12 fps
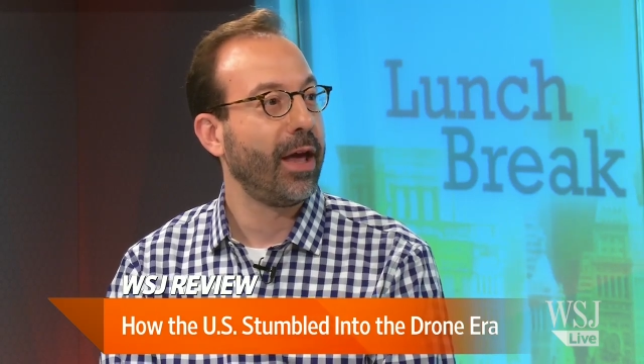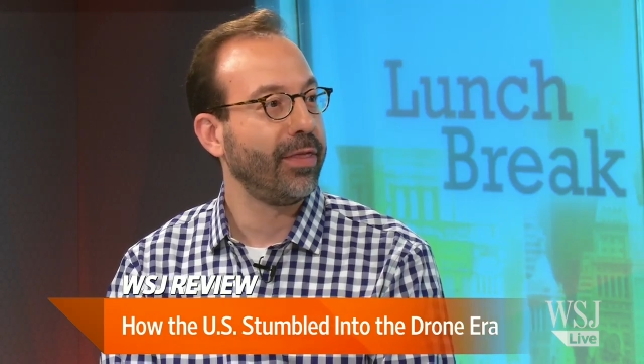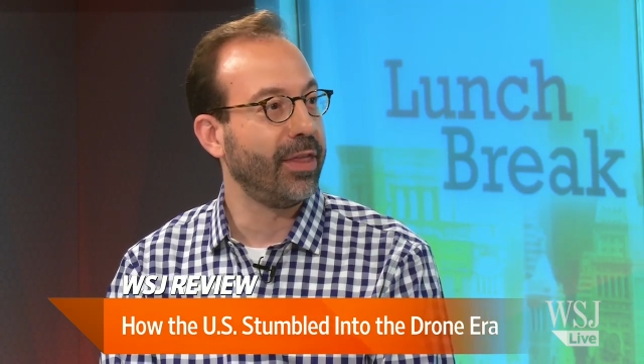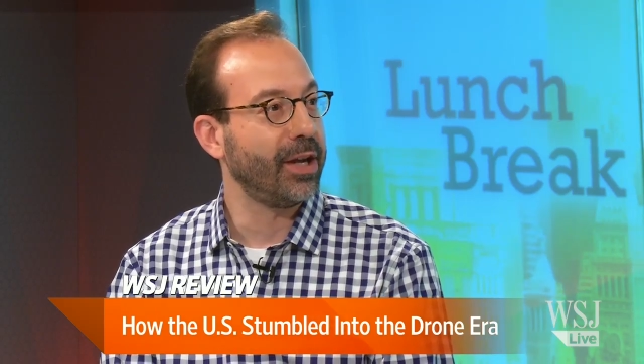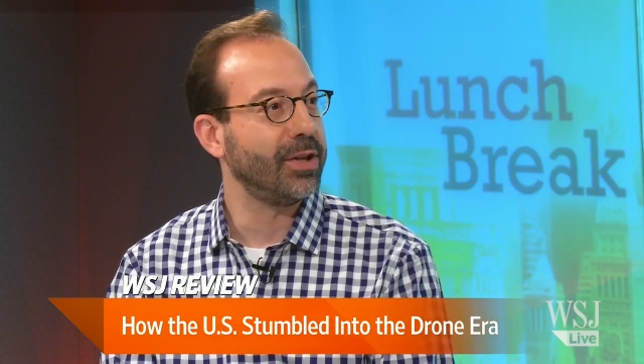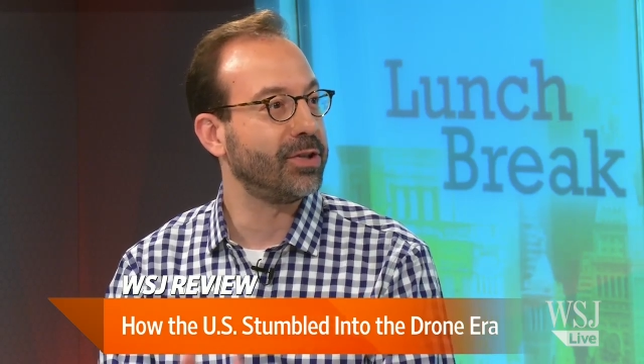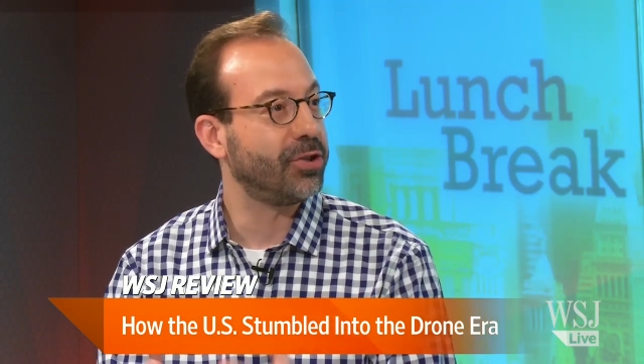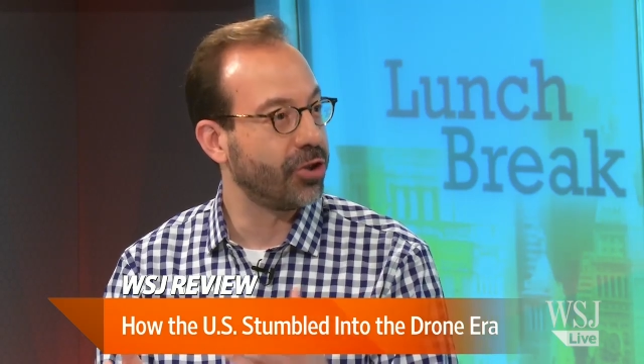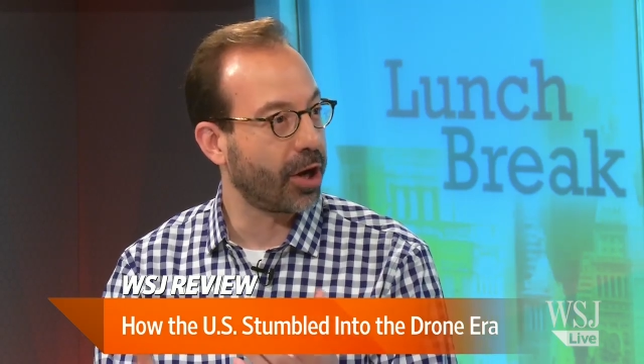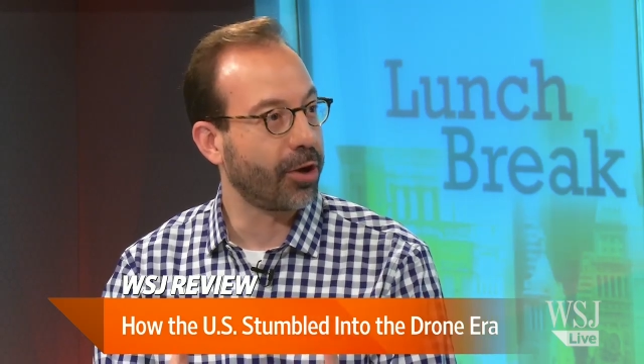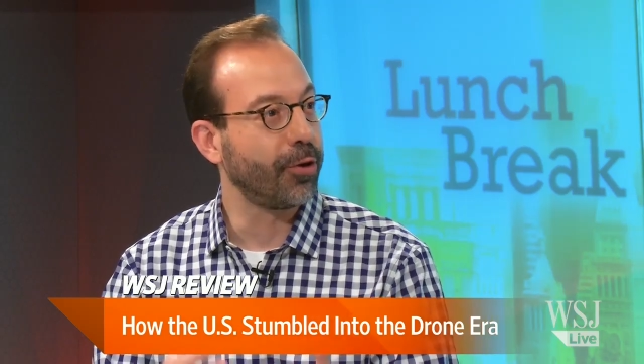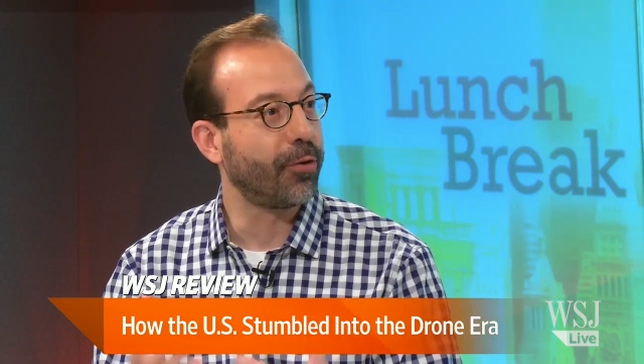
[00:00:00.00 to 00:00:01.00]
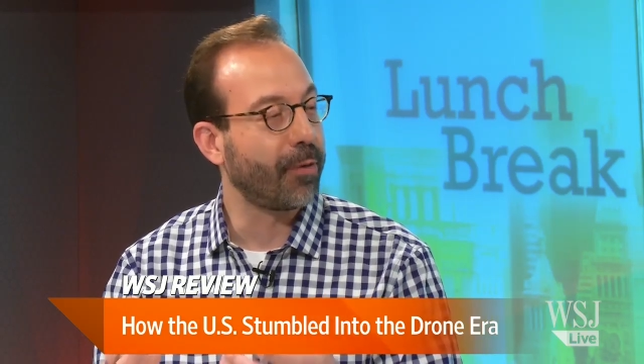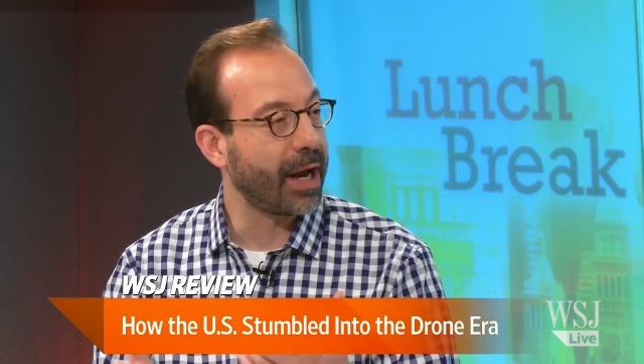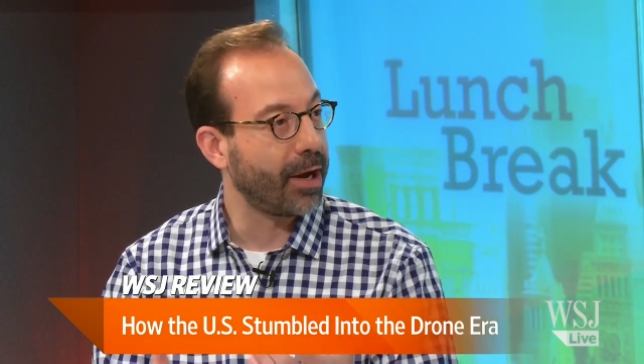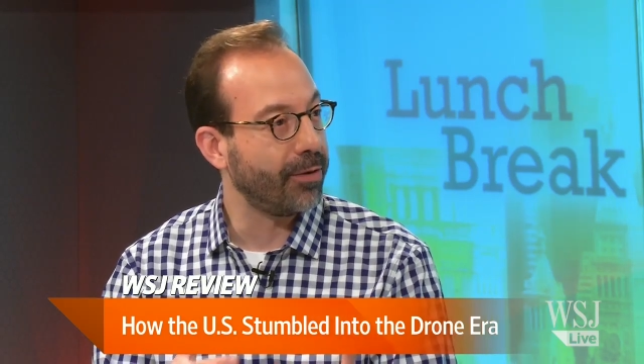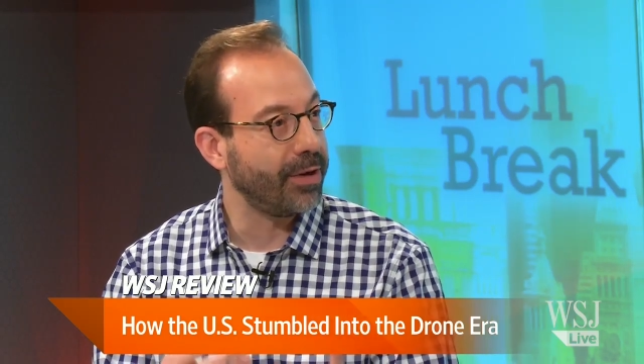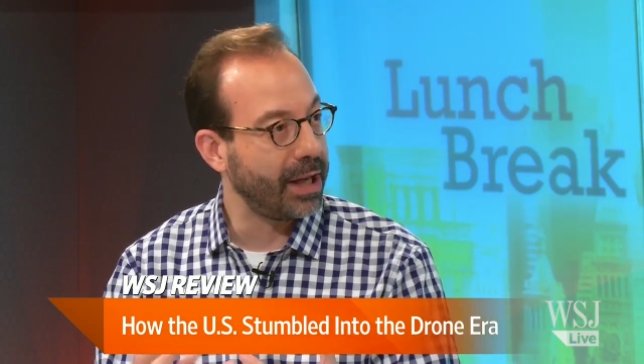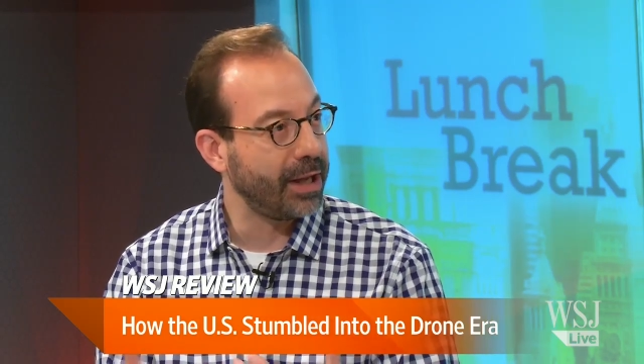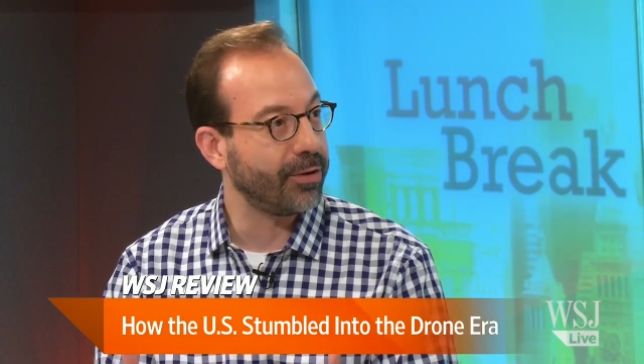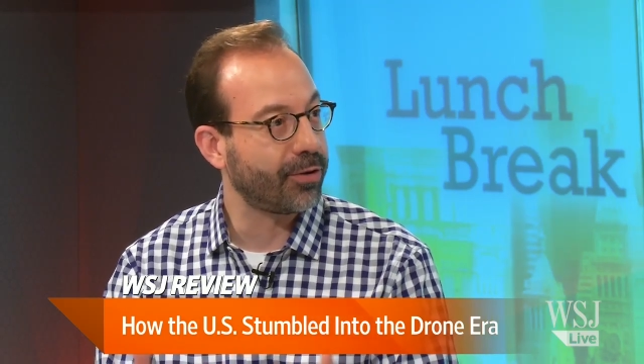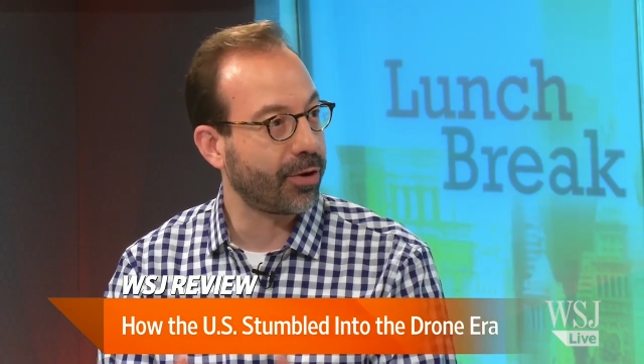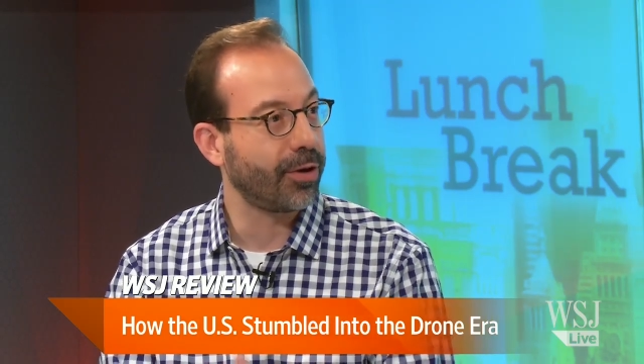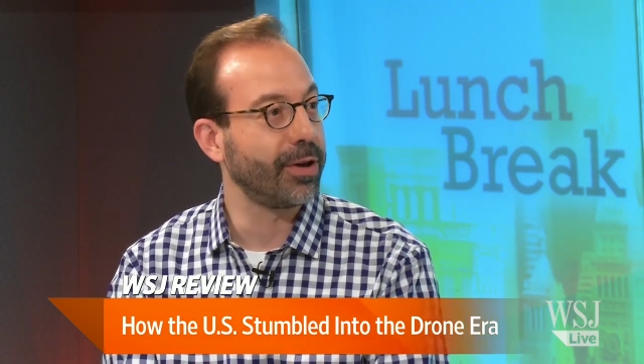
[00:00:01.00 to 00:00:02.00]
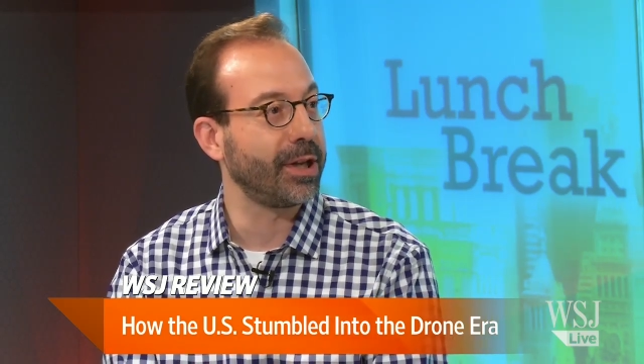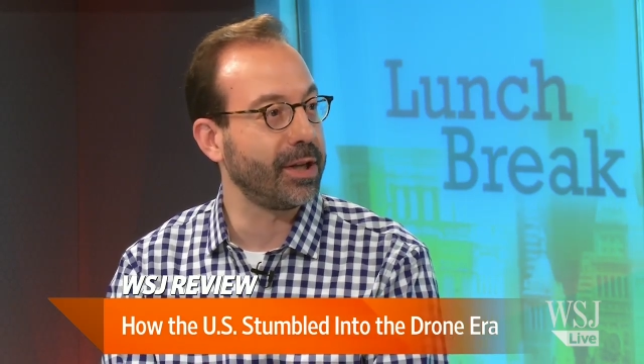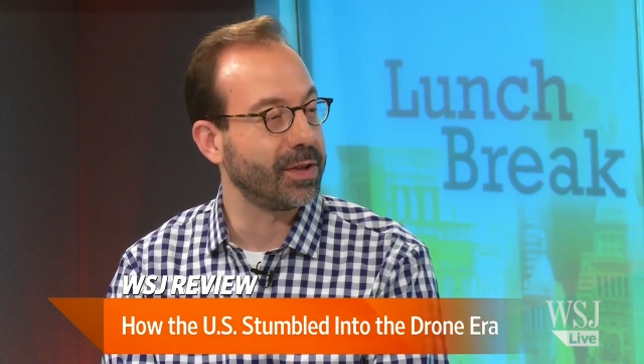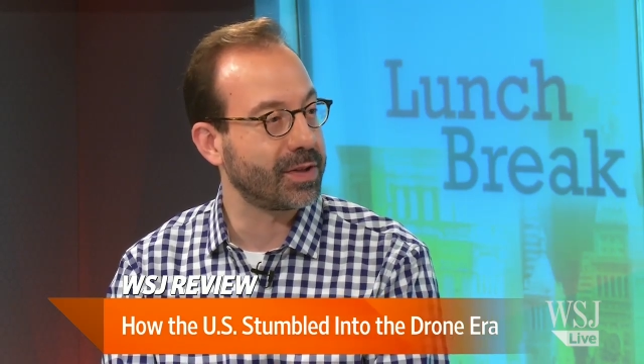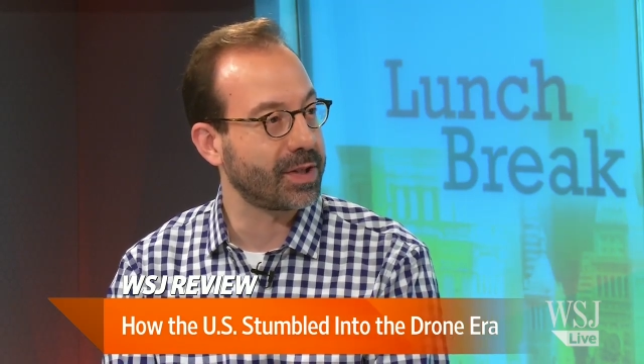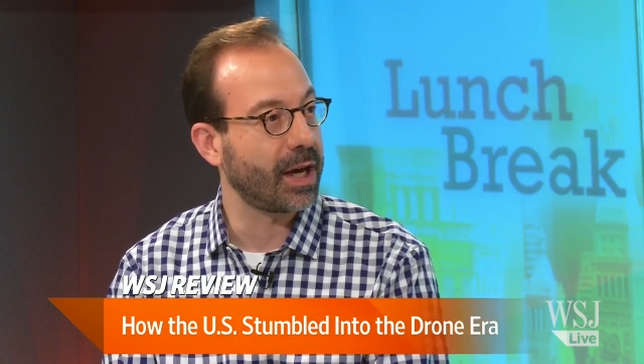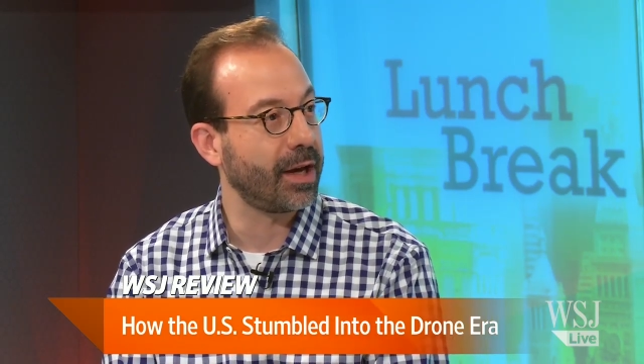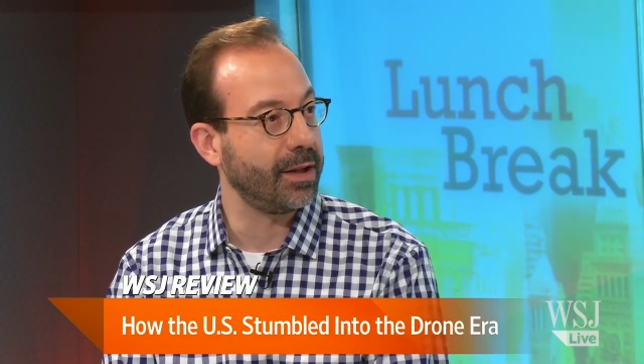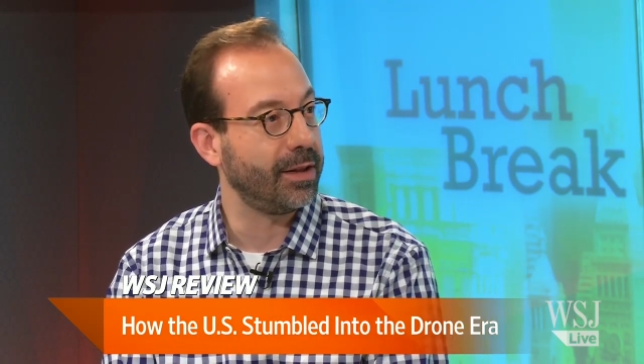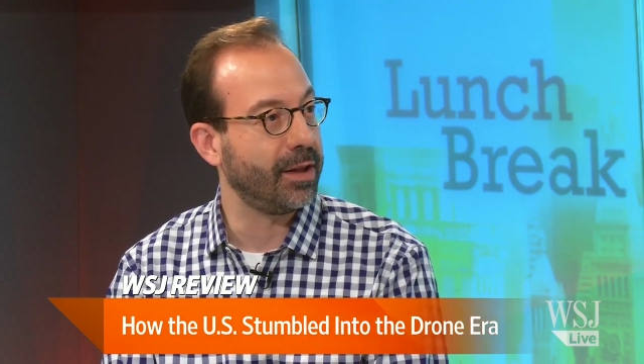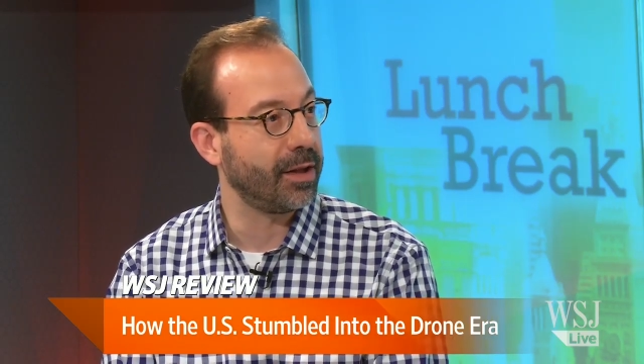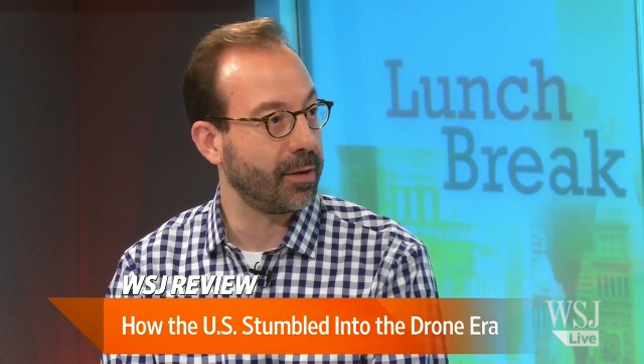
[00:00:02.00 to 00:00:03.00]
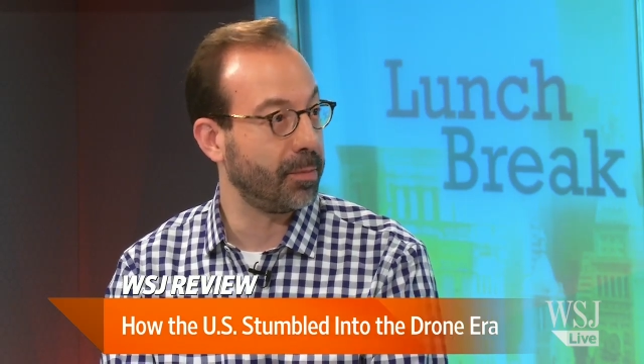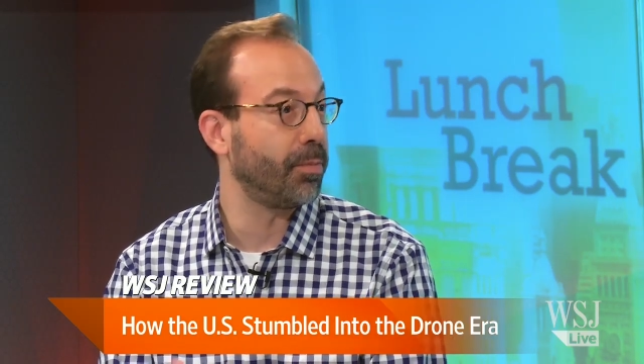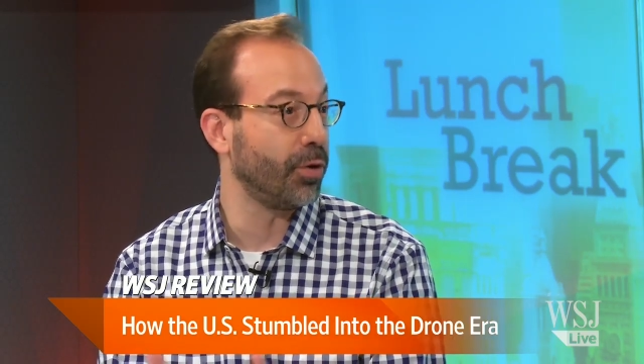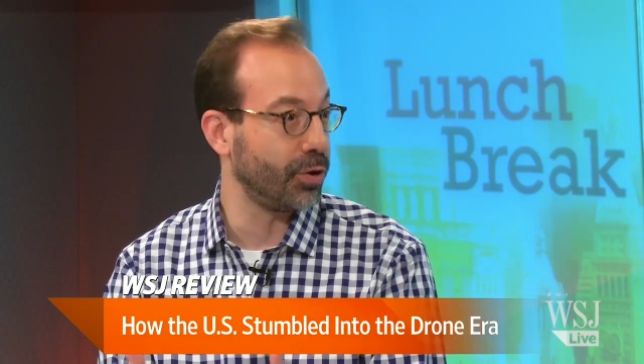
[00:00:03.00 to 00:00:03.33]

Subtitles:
that is juggled around internally inside the